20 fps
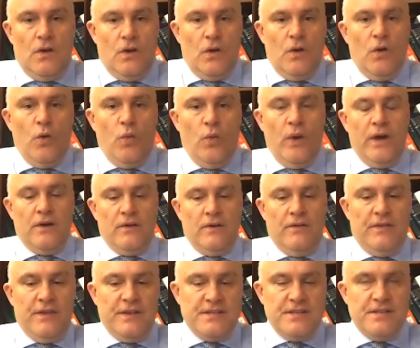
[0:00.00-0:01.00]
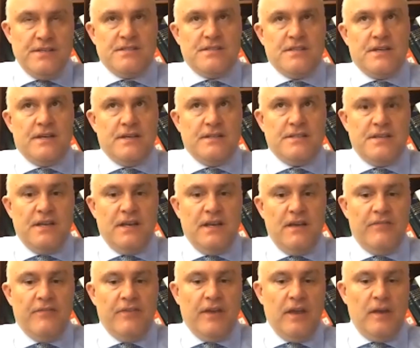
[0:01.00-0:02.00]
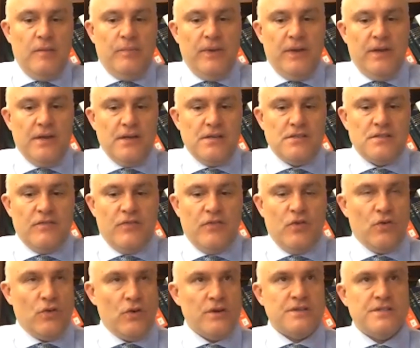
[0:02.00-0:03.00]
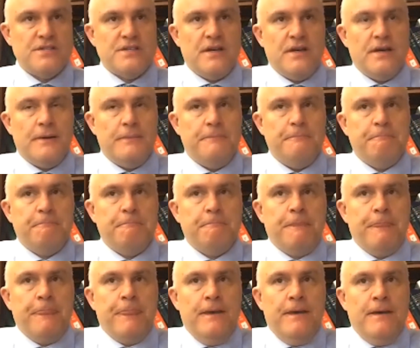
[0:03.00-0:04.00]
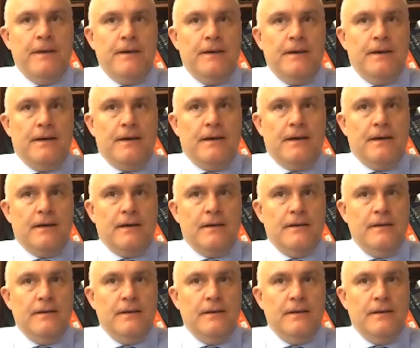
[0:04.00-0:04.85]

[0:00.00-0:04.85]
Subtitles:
Well, this is significant because, of course, there are